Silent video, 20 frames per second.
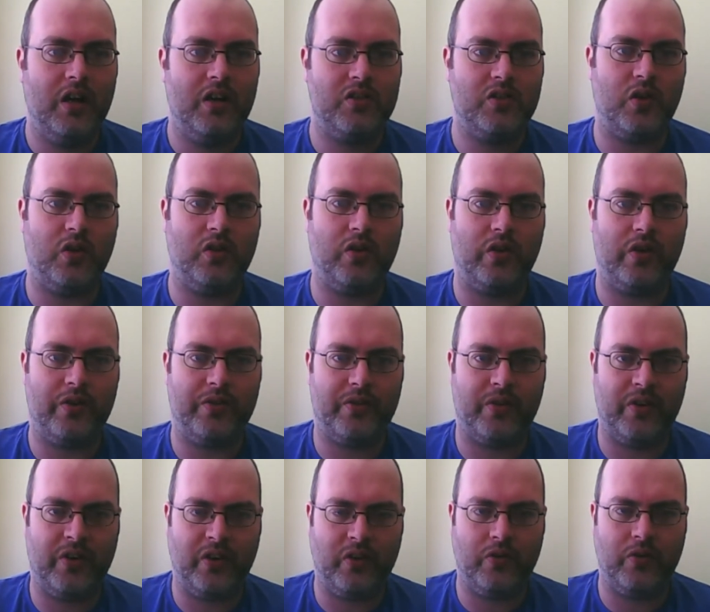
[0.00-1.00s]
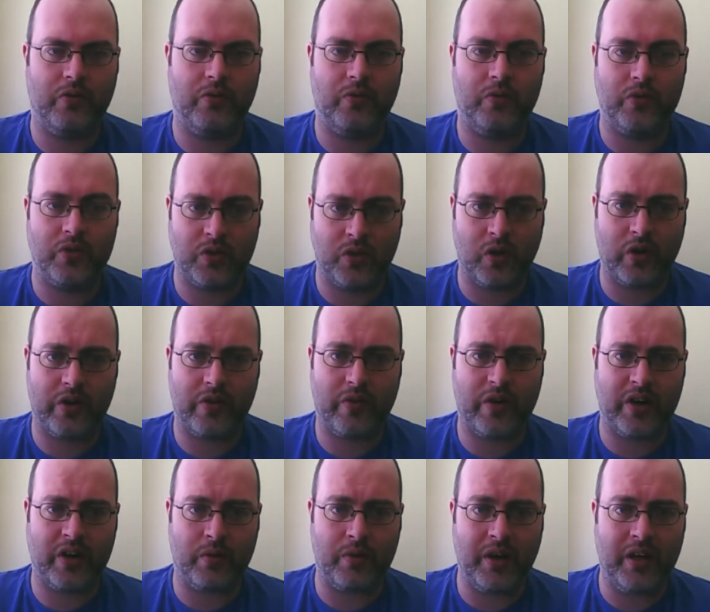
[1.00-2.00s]
Saw Laura
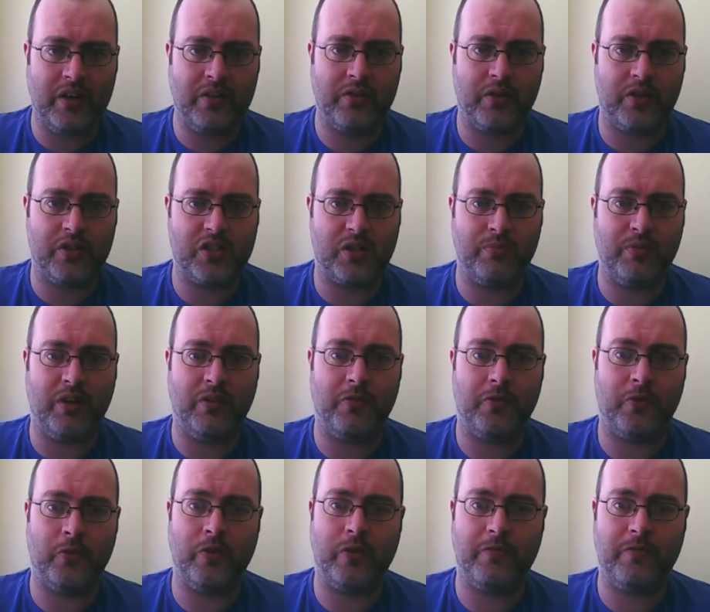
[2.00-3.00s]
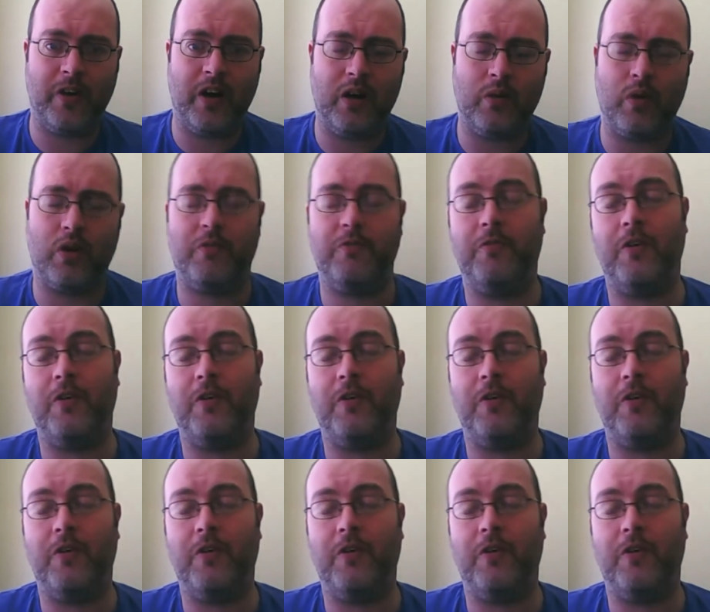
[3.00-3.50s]
running away and thought somebody had thrown a firework.